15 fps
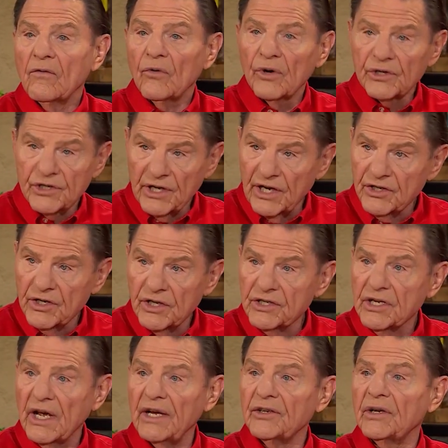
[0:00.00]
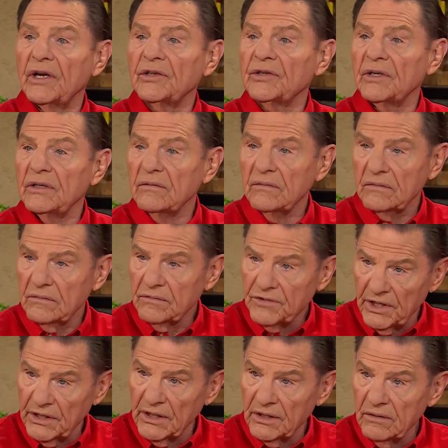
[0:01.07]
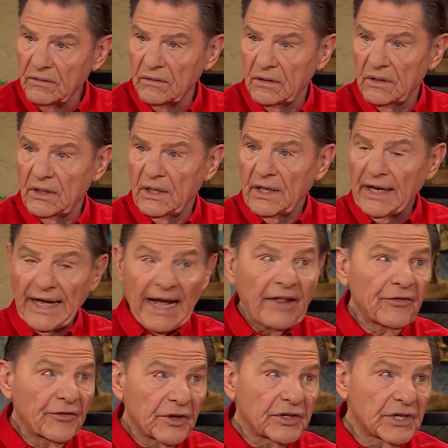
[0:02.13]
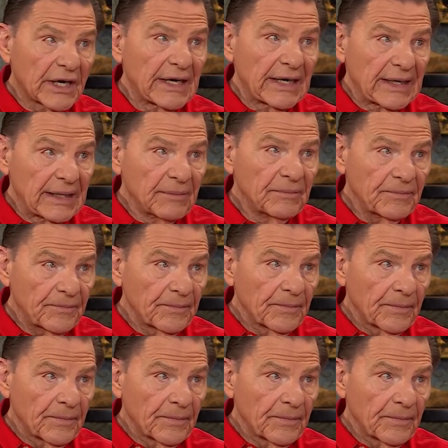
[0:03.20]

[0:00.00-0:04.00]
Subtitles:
for a Cessna Citation 10, at the time,